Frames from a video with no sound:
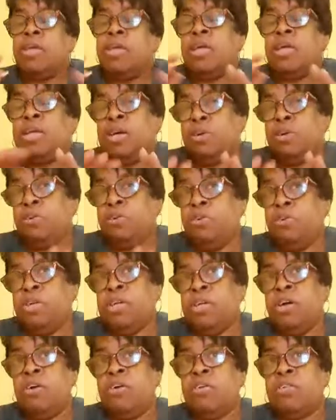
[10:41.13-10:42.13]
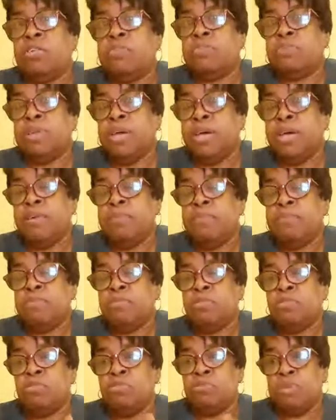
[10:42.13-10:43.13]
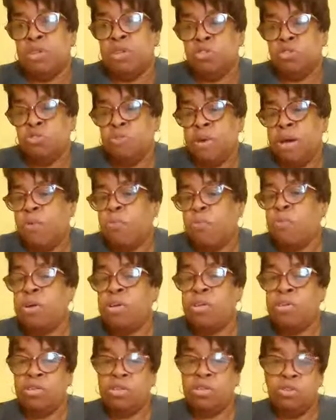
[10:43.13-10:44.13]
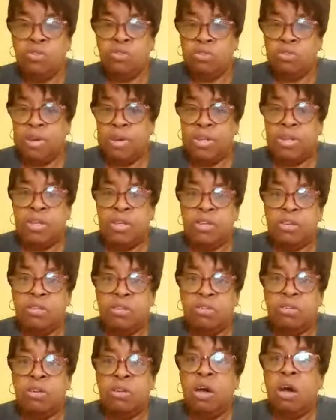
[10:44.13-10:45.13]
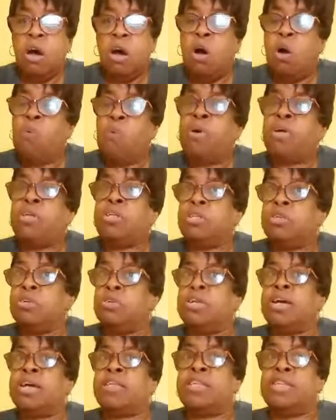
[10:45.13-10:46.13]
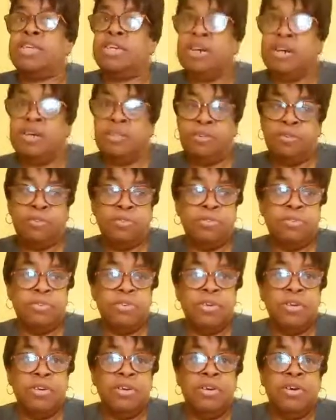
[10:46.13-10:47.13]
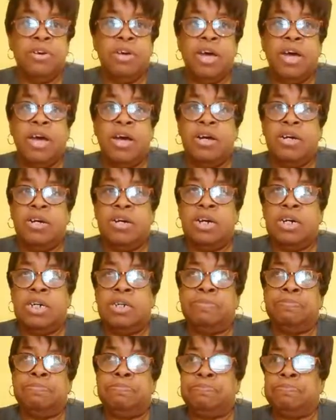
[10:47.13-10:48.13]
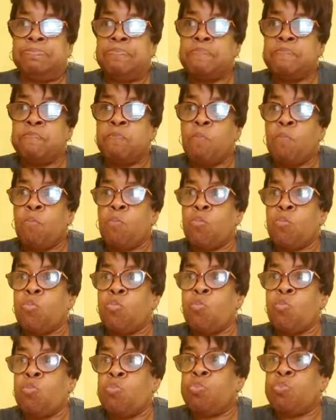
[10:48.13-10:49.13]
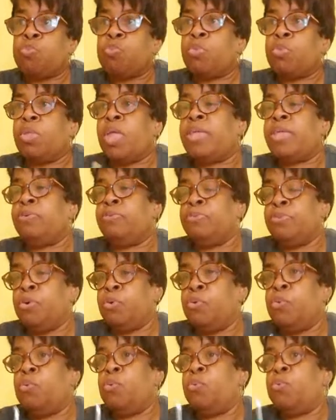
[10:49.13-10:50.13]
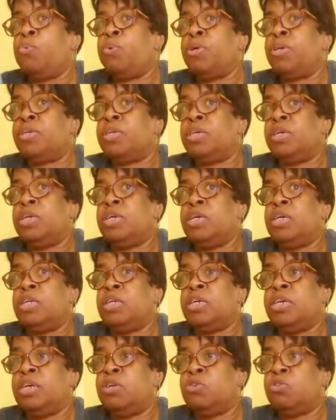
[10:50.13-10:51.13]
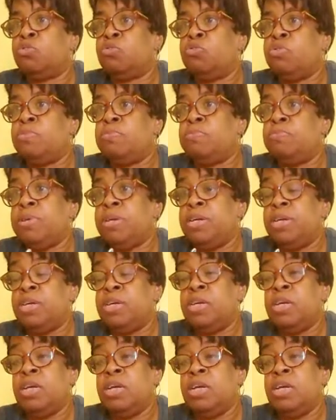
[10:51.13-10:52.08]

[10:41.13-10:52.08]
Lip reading: The acrylic yarn sometimes is because you buy one, don't expect it to always look like the others. Um, I don't know what the issue would be,